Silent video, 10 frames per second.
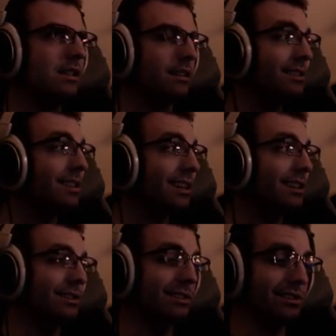The side
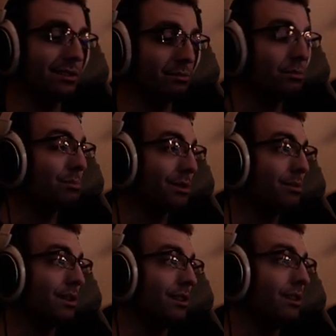dungeons, they're
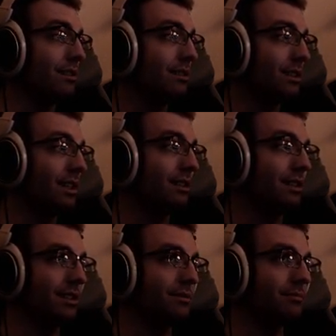pretty long, you know.
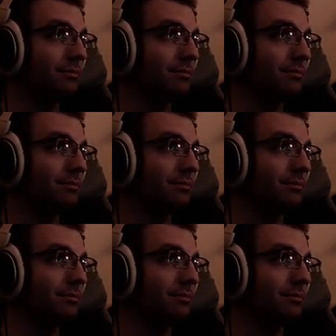Like,